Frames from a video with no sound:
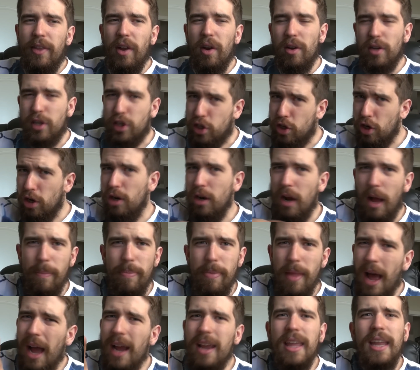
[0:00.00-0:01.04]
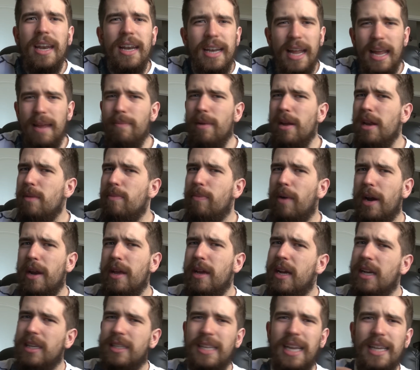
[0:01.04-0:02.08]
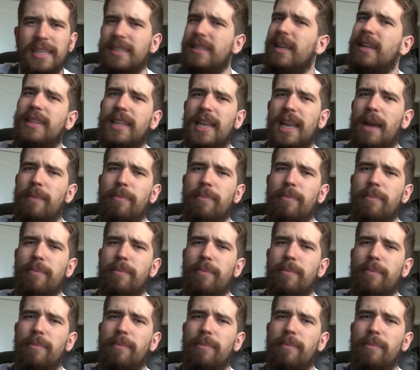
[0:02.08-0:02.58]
There are certain... I'm not going to name anybody, because that's not the...